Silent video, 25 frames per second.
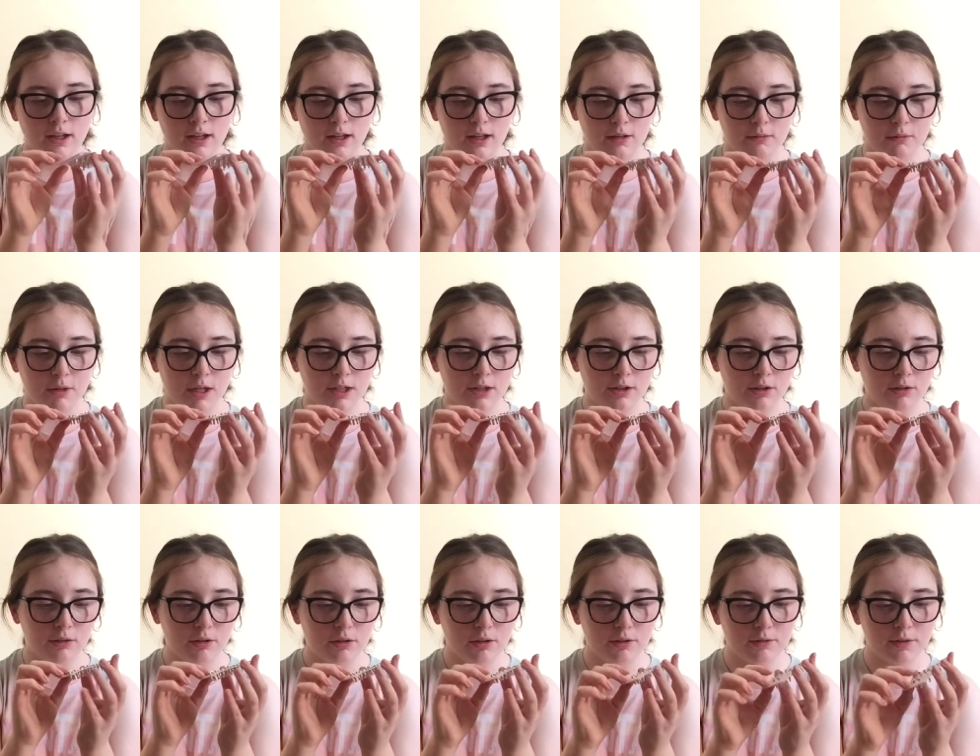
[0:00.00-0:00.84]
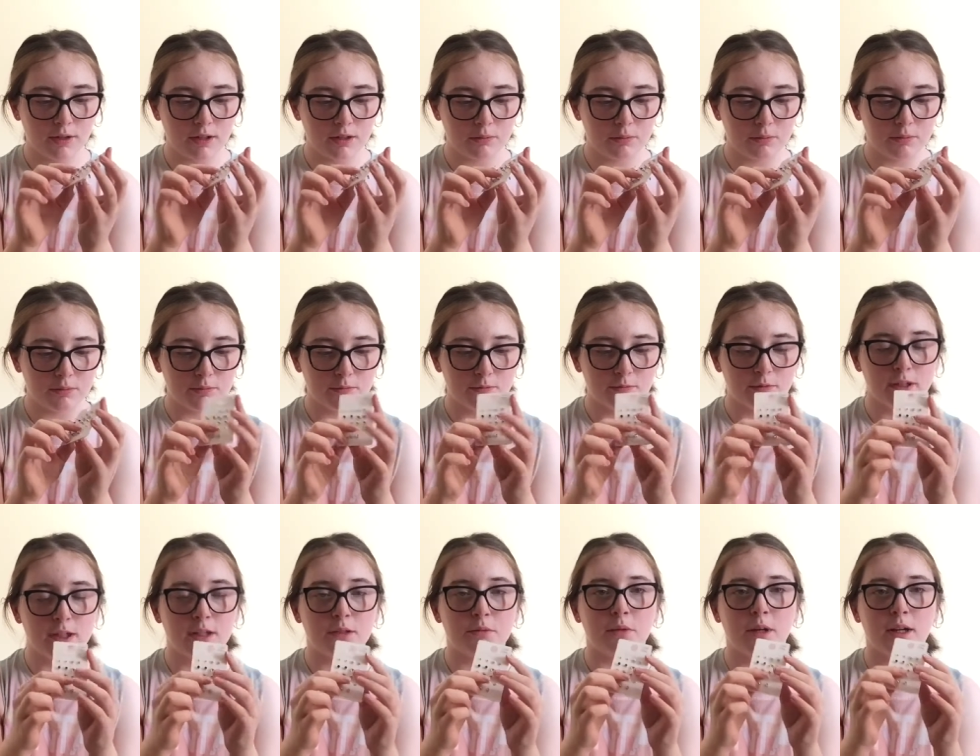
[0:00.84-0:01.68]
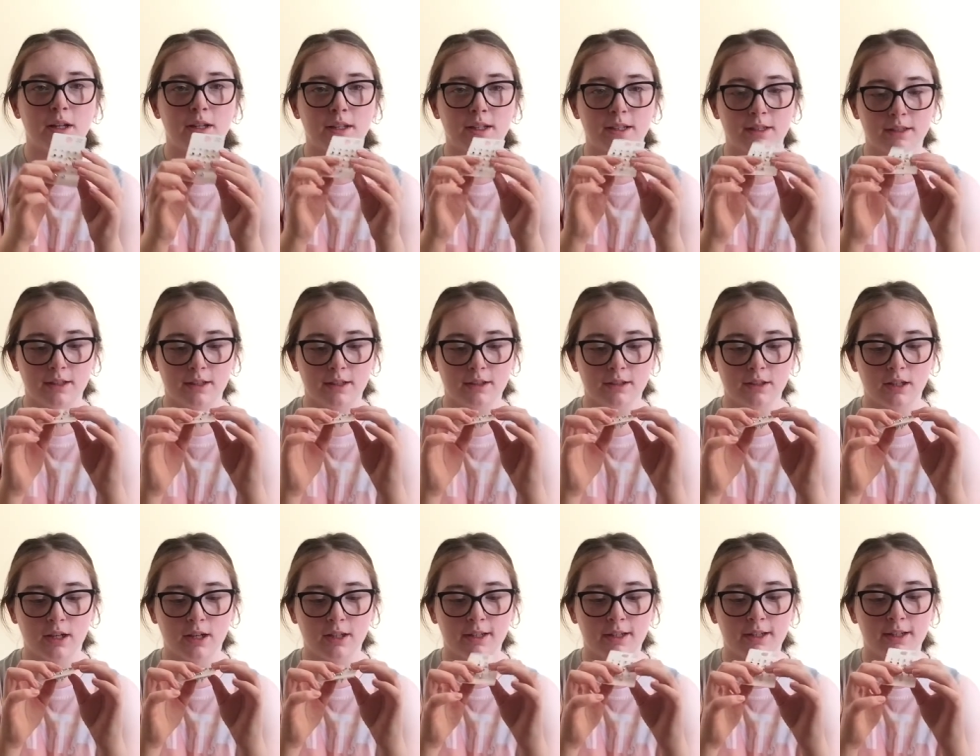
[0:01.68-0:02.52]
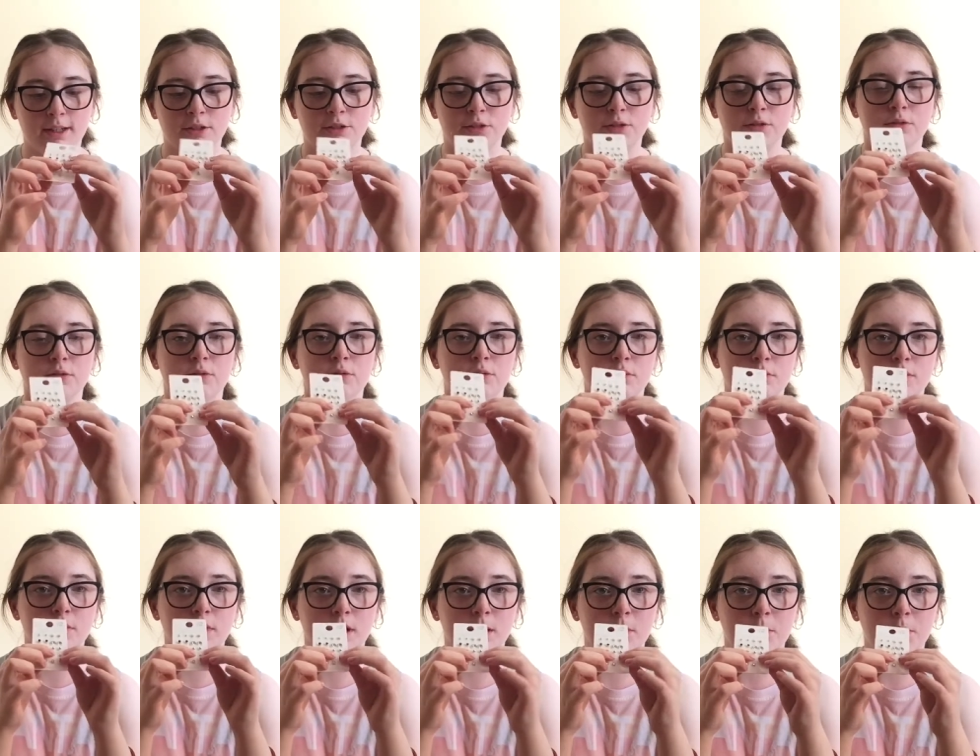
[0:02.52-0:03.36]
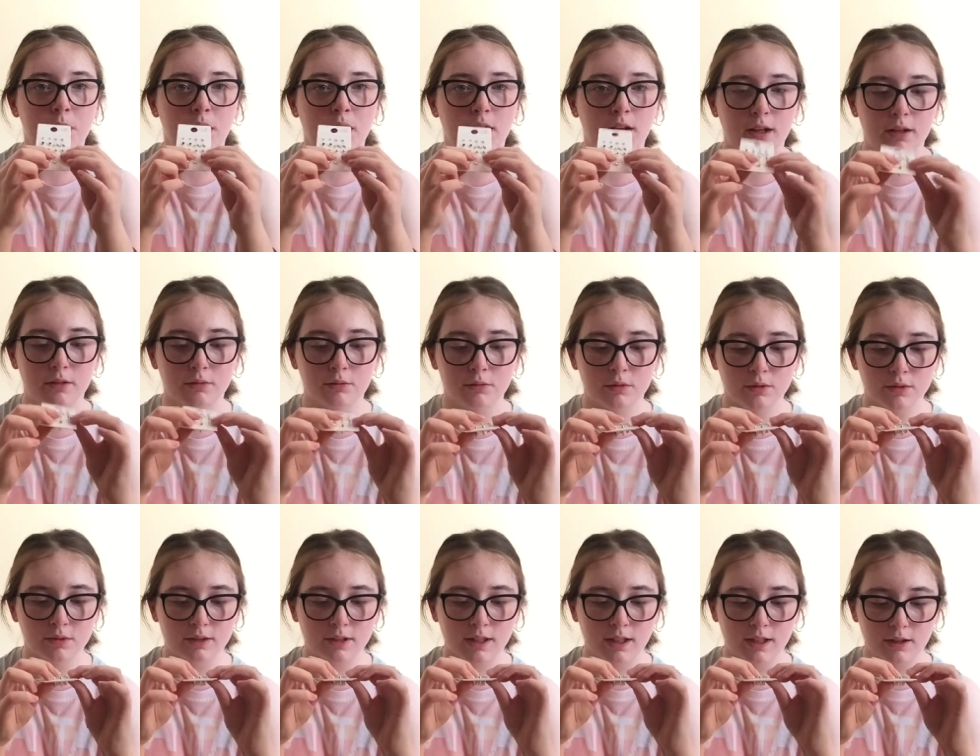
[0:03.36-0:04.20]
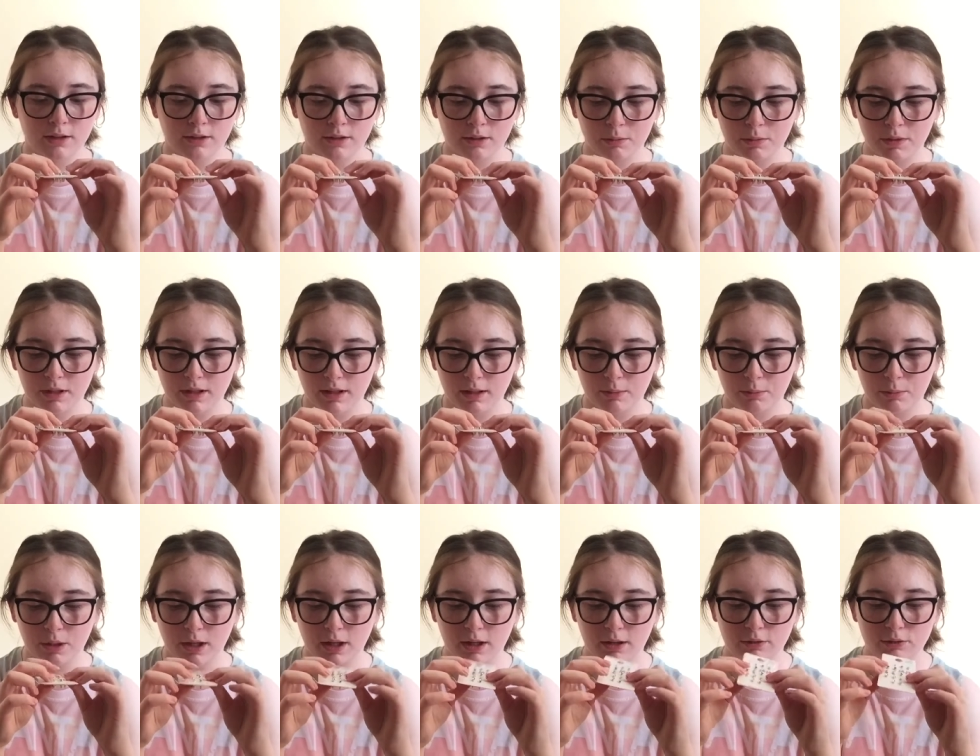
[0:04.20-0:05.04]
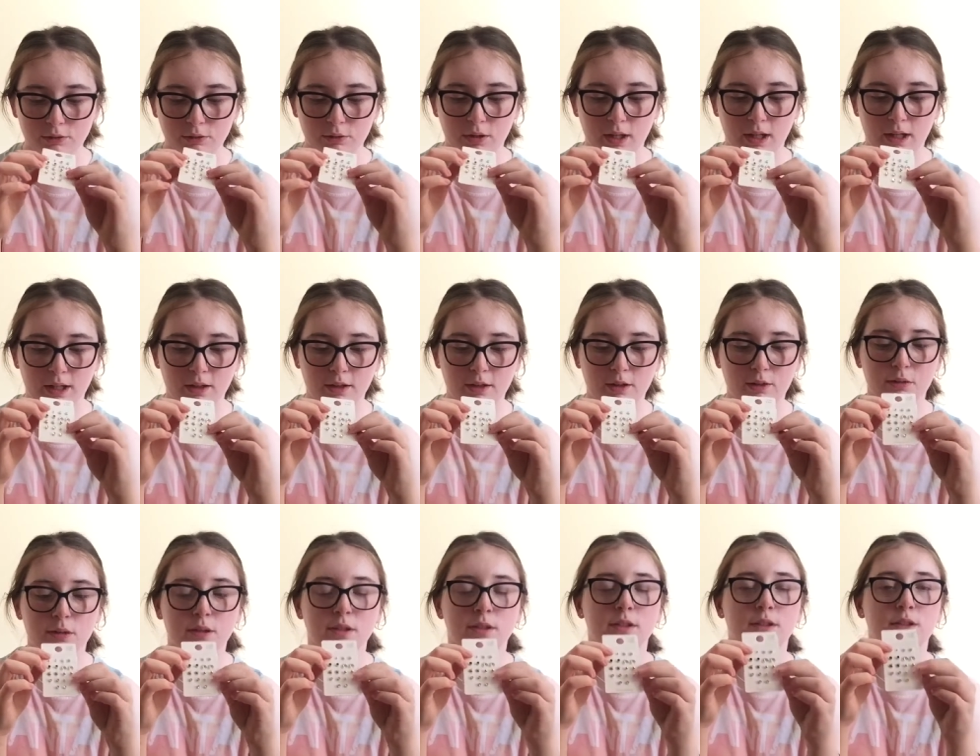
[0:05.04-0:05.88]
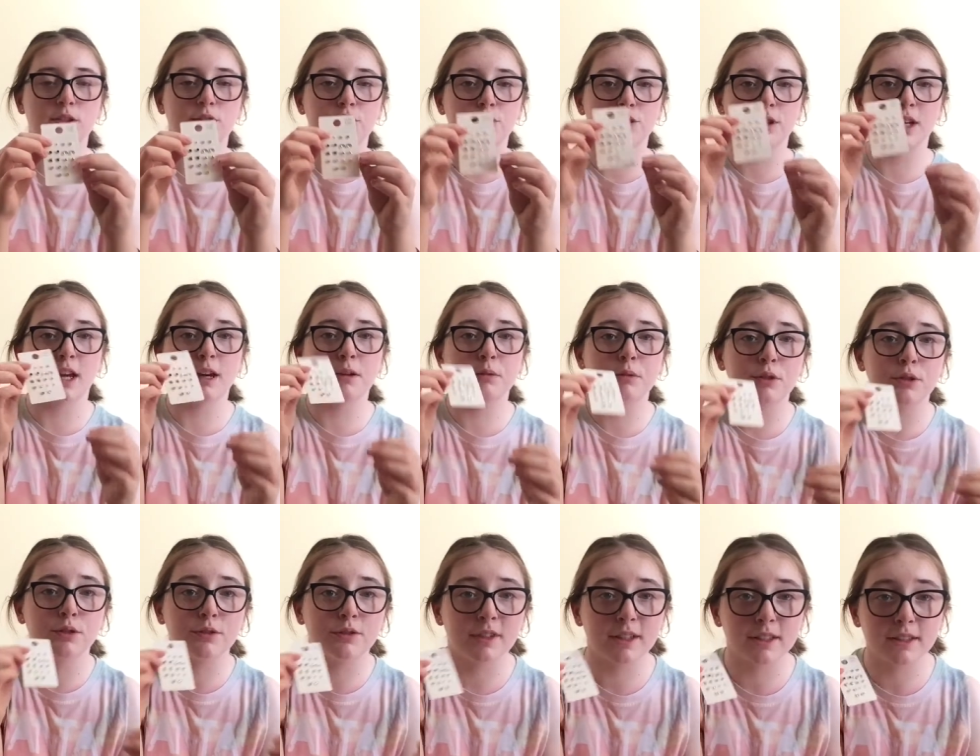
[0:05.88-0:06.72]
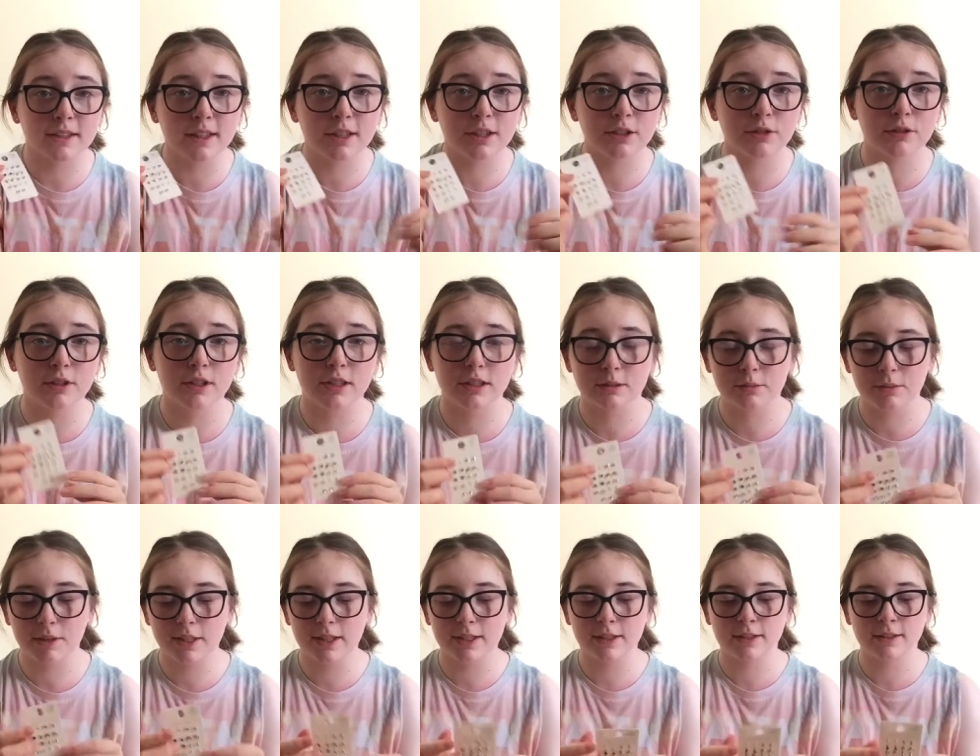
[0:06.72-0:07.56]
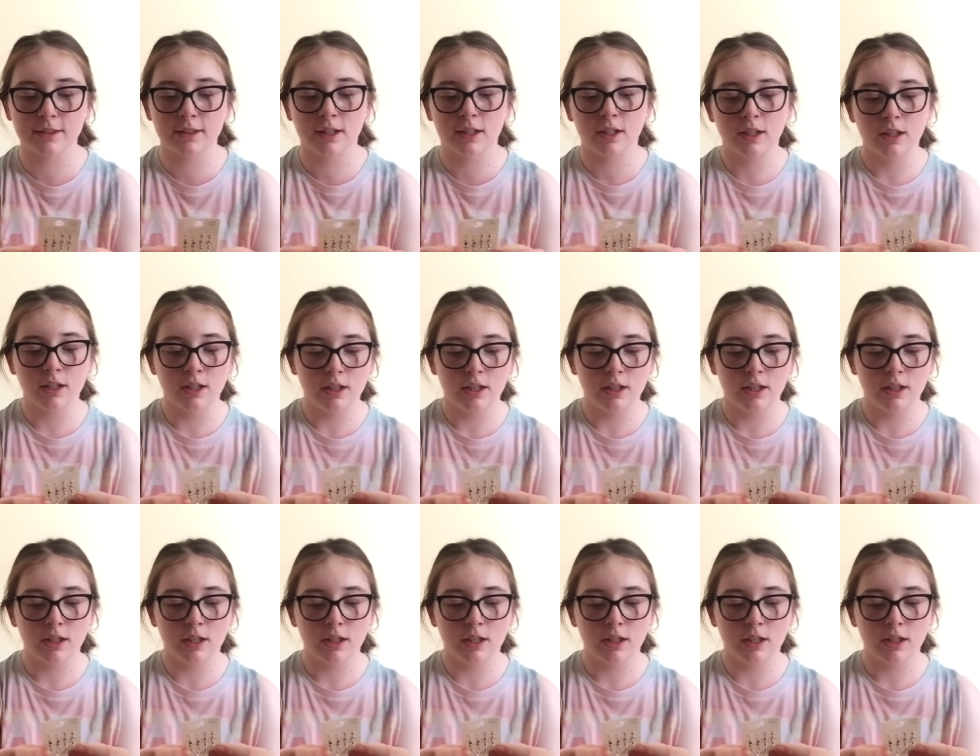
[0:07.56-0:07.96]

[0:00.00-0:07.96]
Um, I don't know if I'd really wear these like tiny little like ones that look a bit like pearls or like the ones you get when you first get your ears pierced.